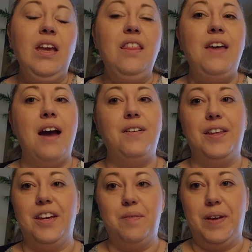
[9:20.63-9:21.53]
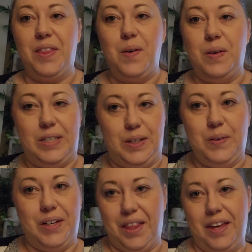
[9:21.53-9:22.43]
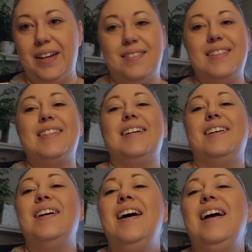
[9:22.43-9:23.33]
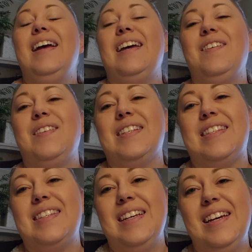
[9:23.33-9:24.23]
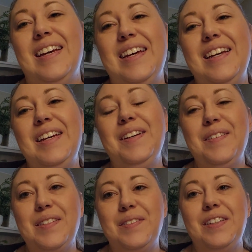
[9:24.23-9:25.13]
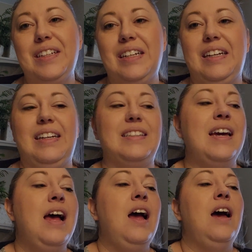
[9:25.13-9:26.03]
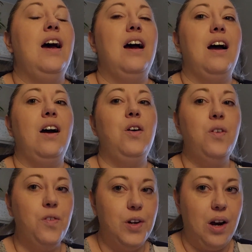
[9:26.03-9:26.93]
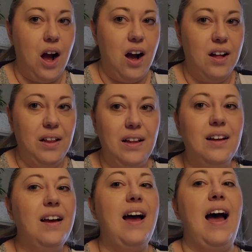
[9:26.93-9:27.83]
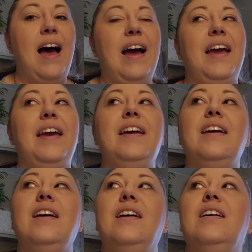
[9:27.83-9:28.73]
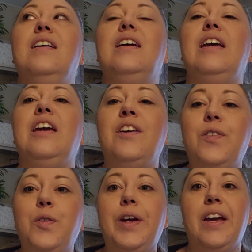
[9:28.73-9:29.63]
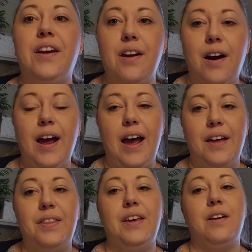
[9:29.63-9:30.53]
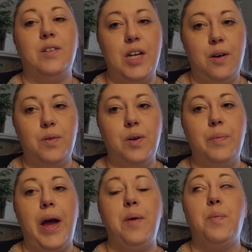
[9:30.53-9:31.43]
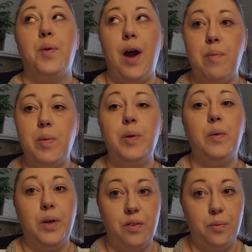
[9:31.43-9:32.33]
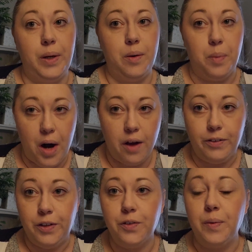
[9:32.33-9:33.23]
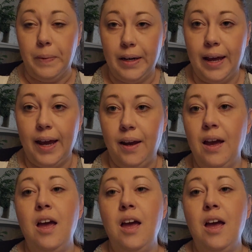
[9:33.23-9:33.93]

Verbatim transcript: that right there made the whole show worth it so it was it was really neat overall I, if we had not had the hotel room, I probably would have made a profit from the day.